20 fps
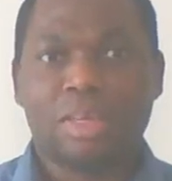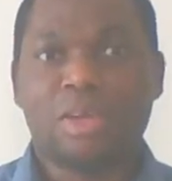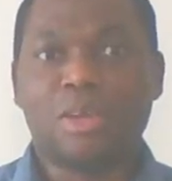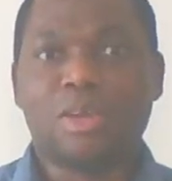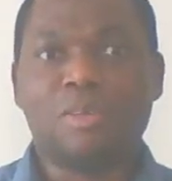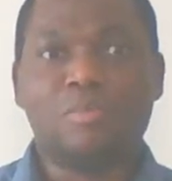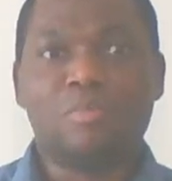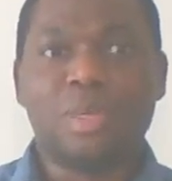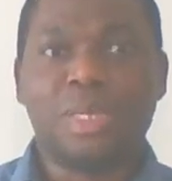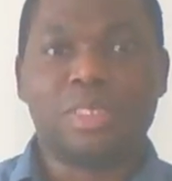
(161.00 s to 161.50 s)

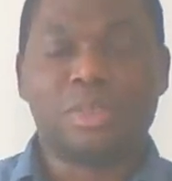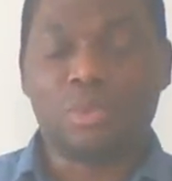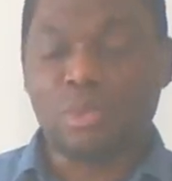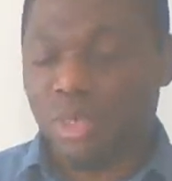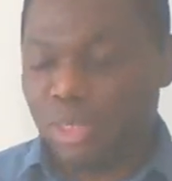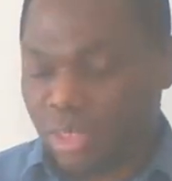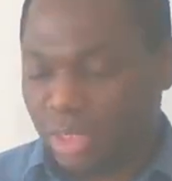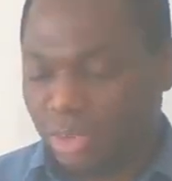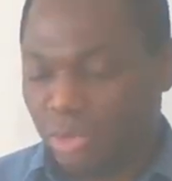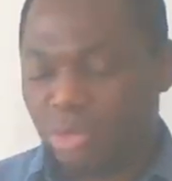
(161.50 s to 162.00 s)
the government
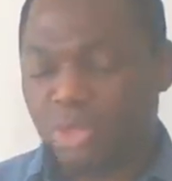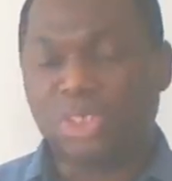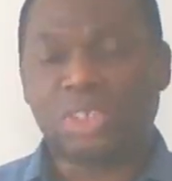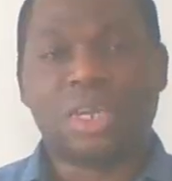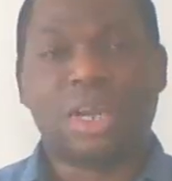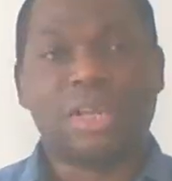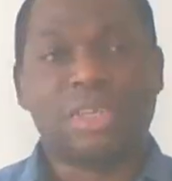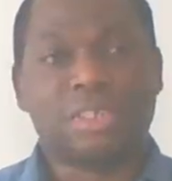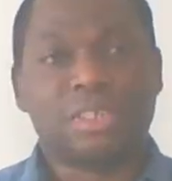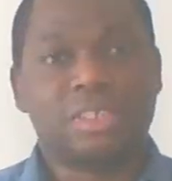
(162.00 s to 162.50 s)
wanted to
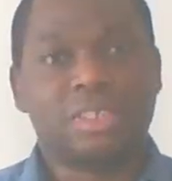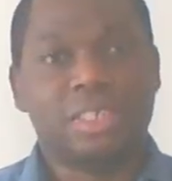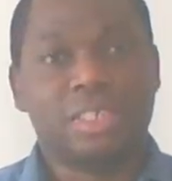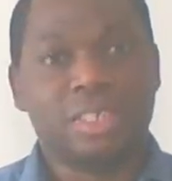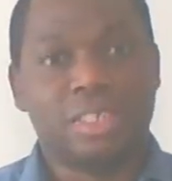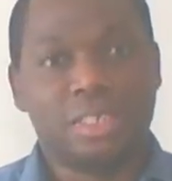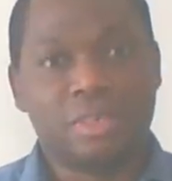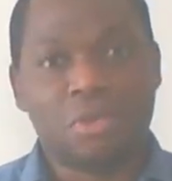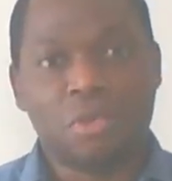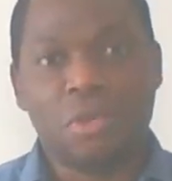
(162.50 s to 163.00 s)
change
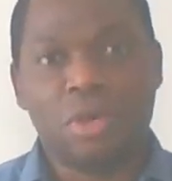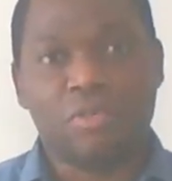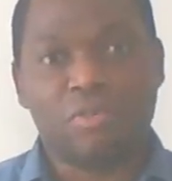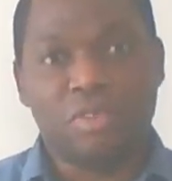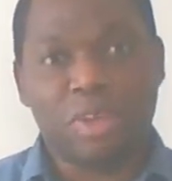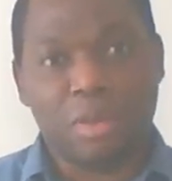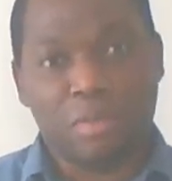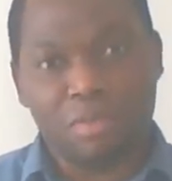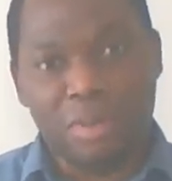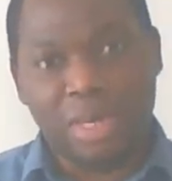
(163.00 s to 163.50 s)
the
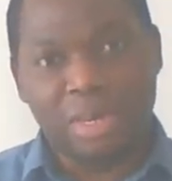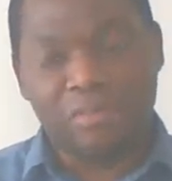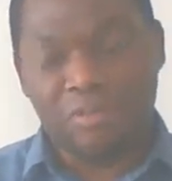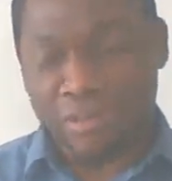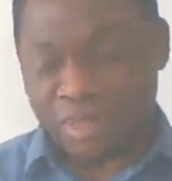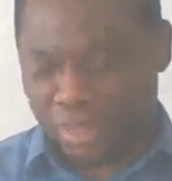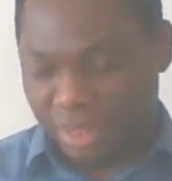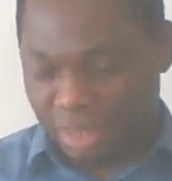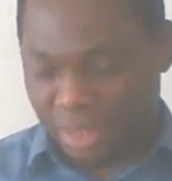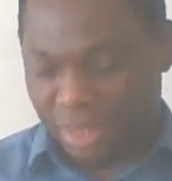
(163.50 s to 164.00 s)
welfare
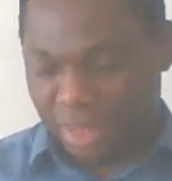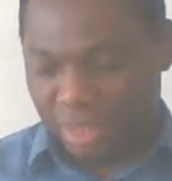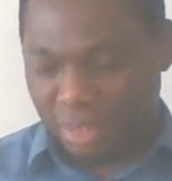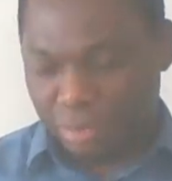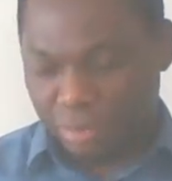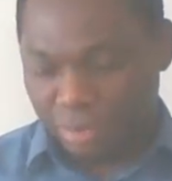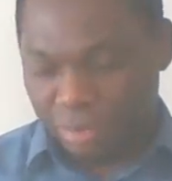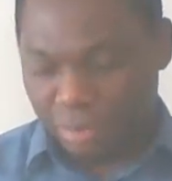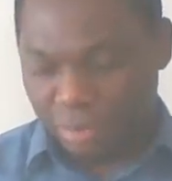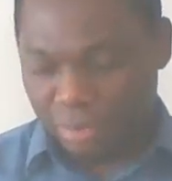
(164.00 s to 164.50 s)
benefit
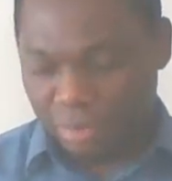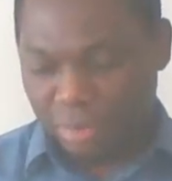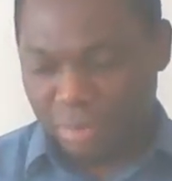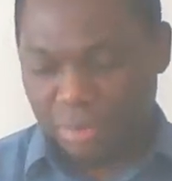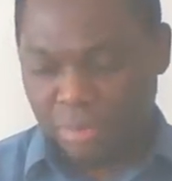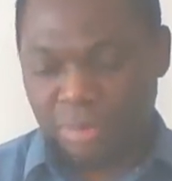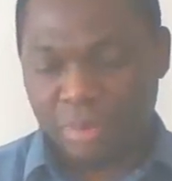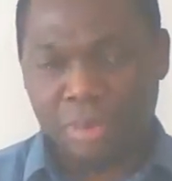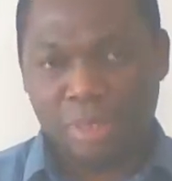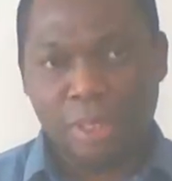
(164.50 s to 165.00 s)
system.
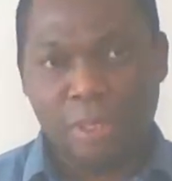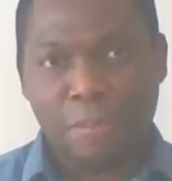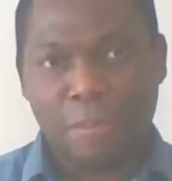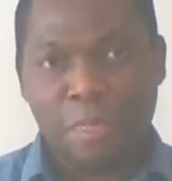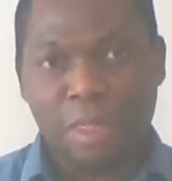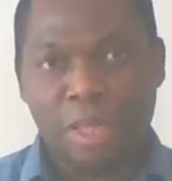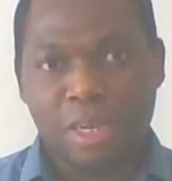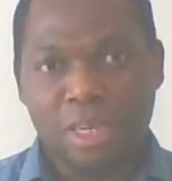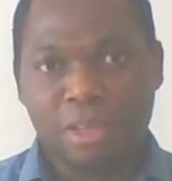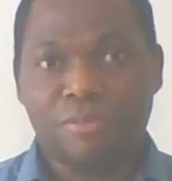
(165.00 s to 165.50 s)

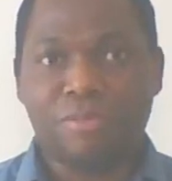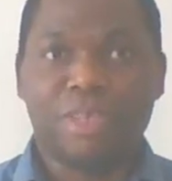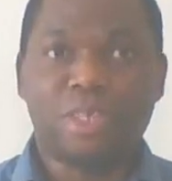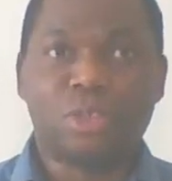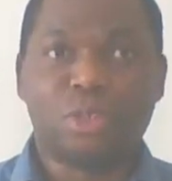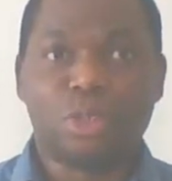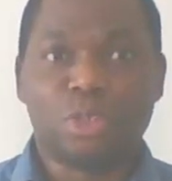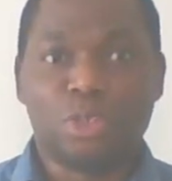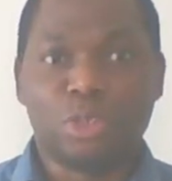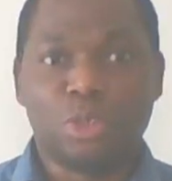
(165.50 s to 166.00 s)
They've
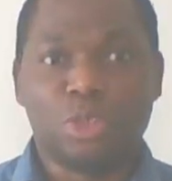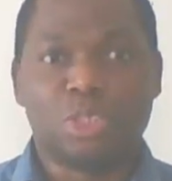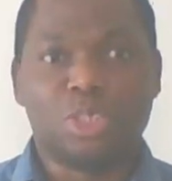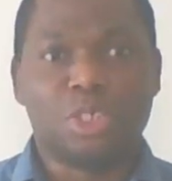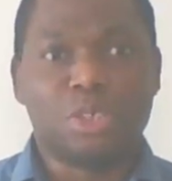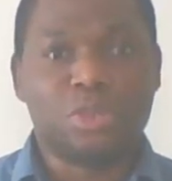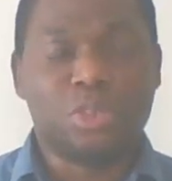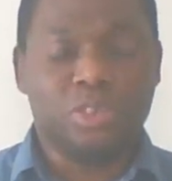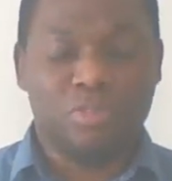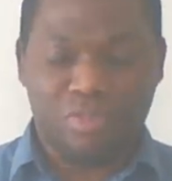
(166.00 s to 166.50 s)

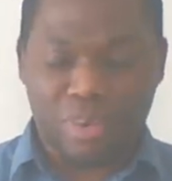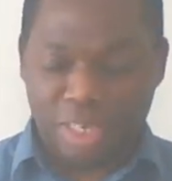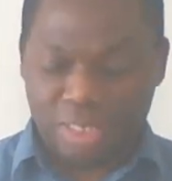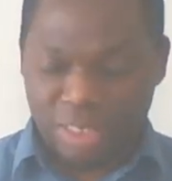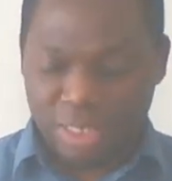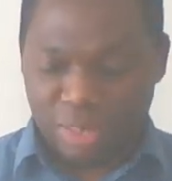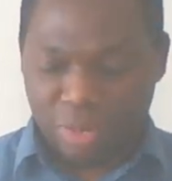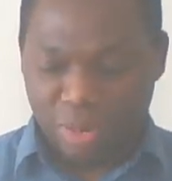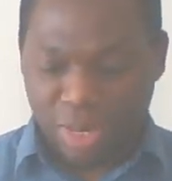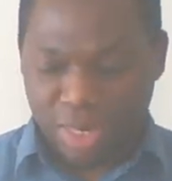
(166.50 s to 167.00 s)
introduced the
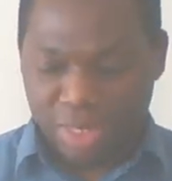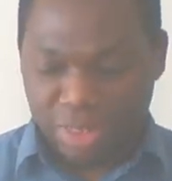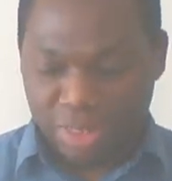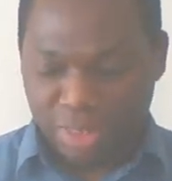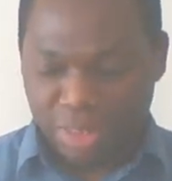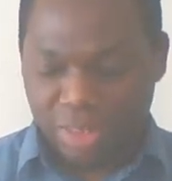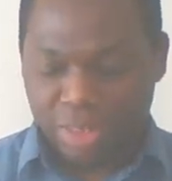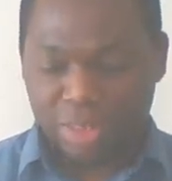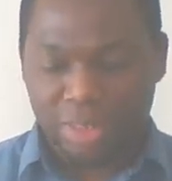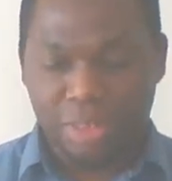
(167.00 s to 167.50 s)
universal
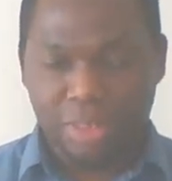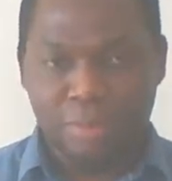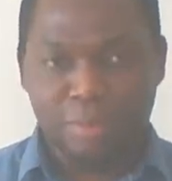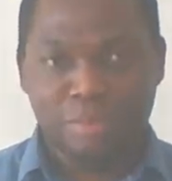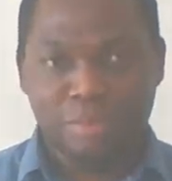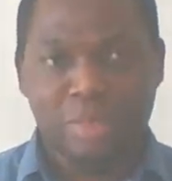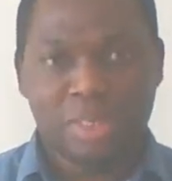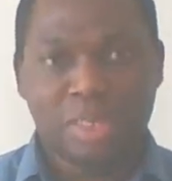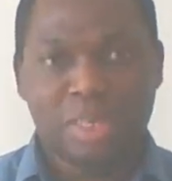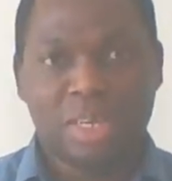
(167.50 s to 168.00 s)
credit
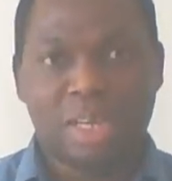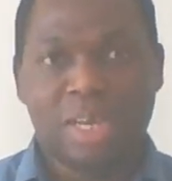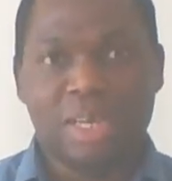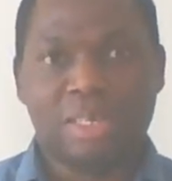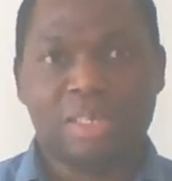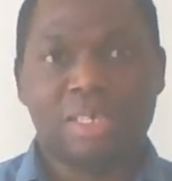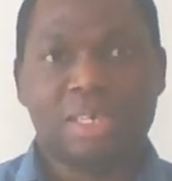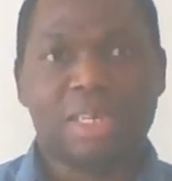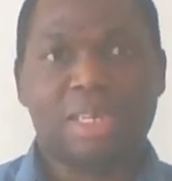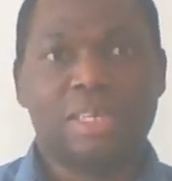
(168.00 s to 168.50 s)

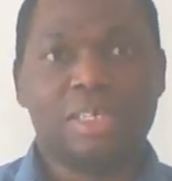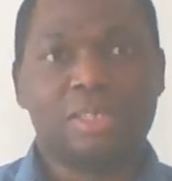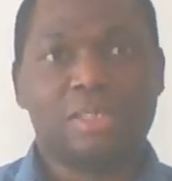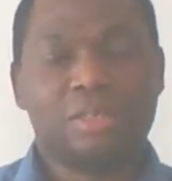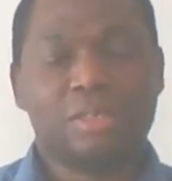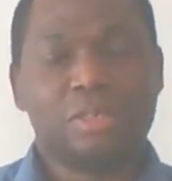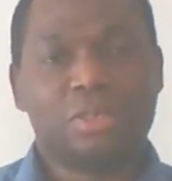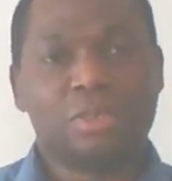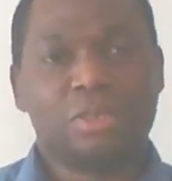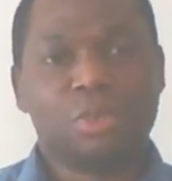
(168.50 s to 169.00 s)
and
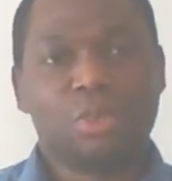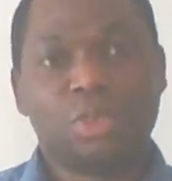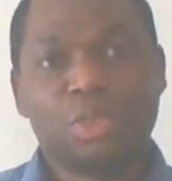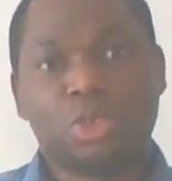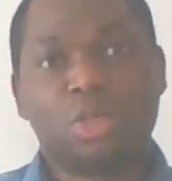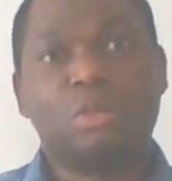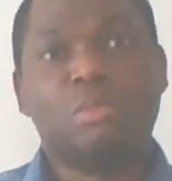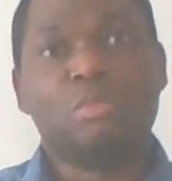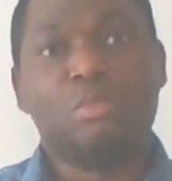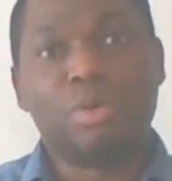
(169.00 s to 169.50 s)
then
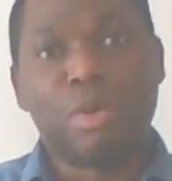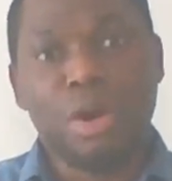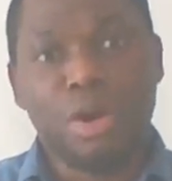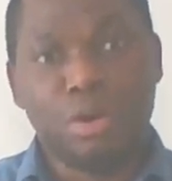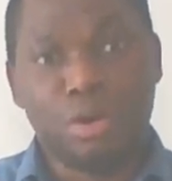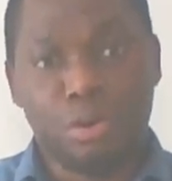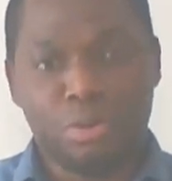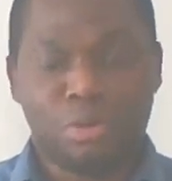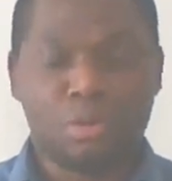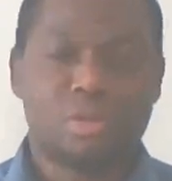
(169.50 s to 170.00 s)
to some
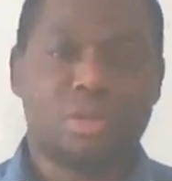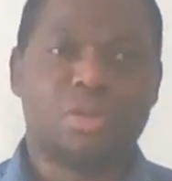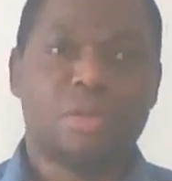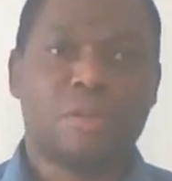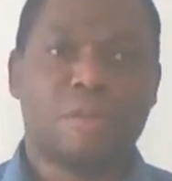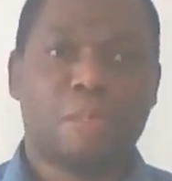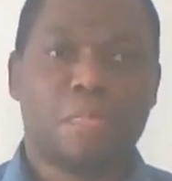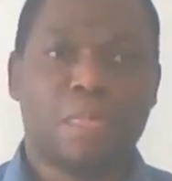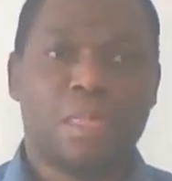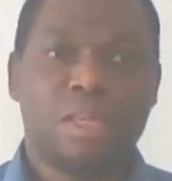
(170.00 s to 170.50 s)
borrow.
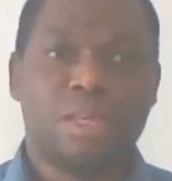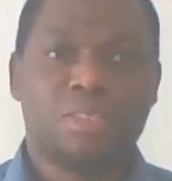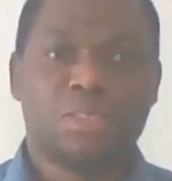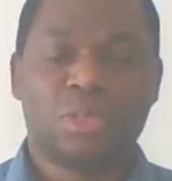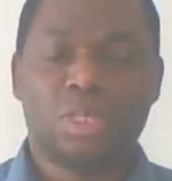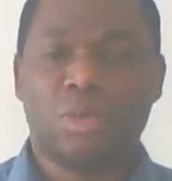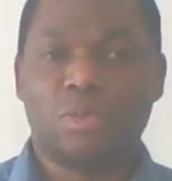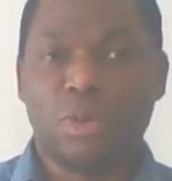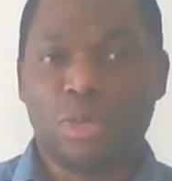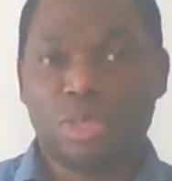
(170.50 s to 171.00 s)

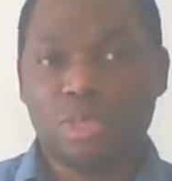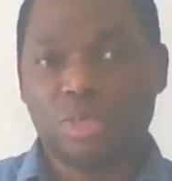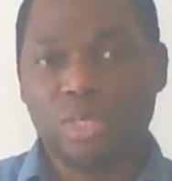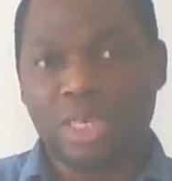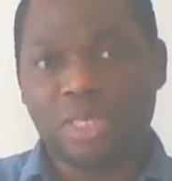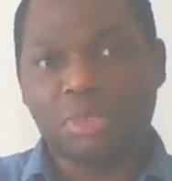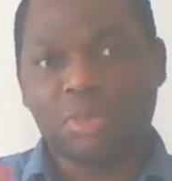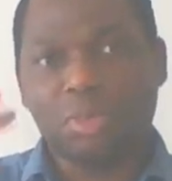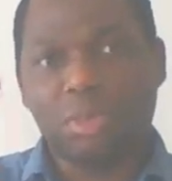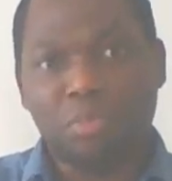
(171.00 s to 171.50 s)
So they
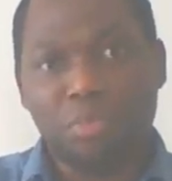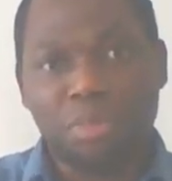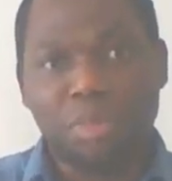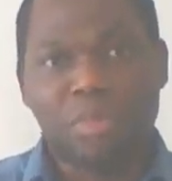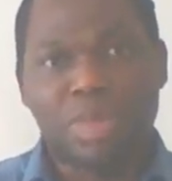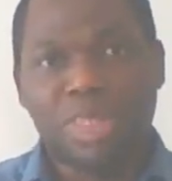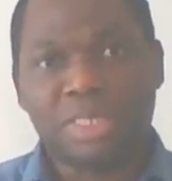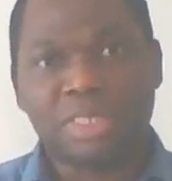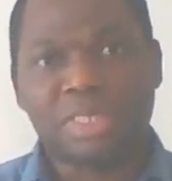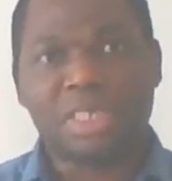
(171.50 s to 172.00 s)
wanted to
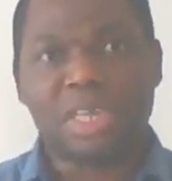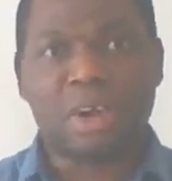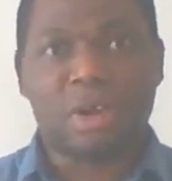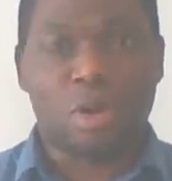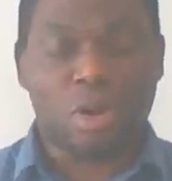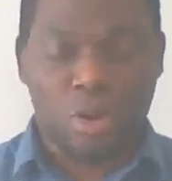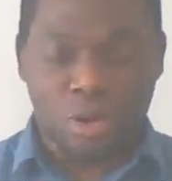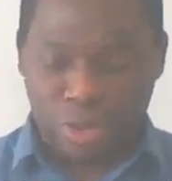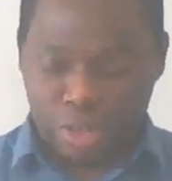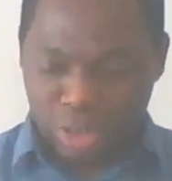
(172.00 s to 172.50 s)
implement it
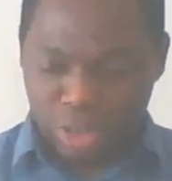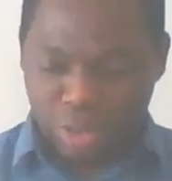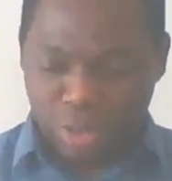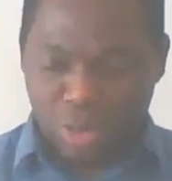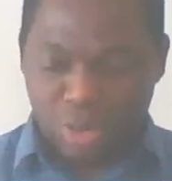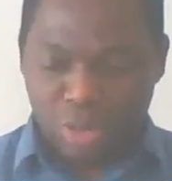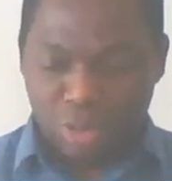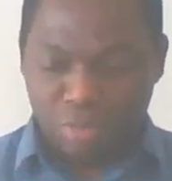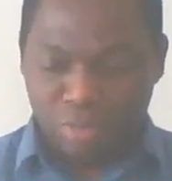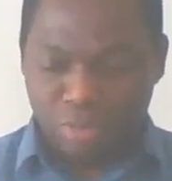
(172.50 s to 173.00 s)
across the
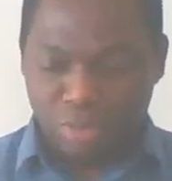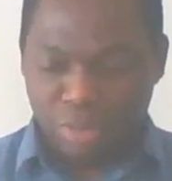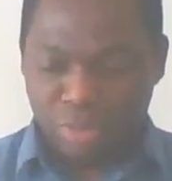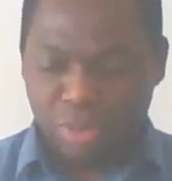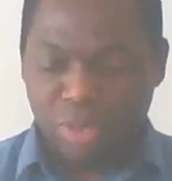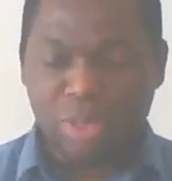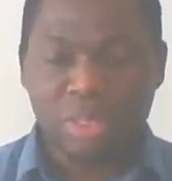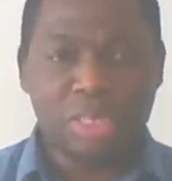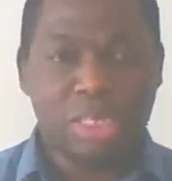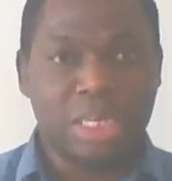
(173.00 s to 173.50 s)
whole of
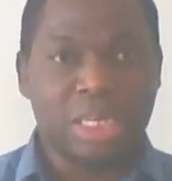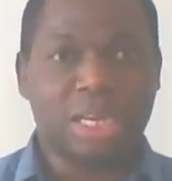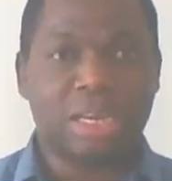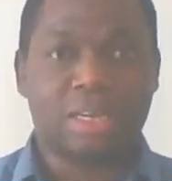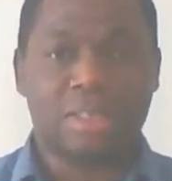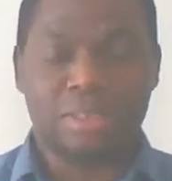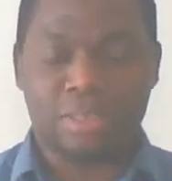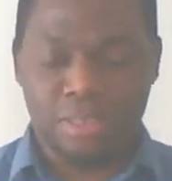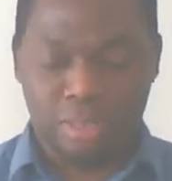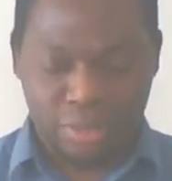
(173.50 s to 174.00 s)

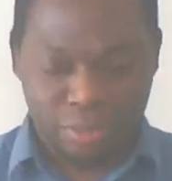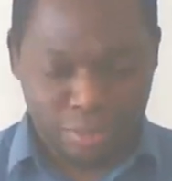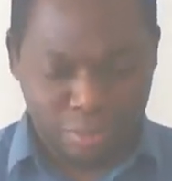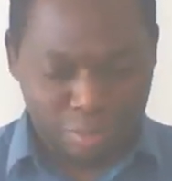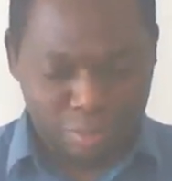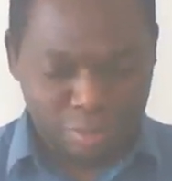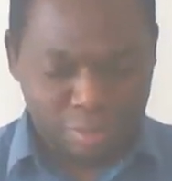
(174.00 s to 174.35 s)
England.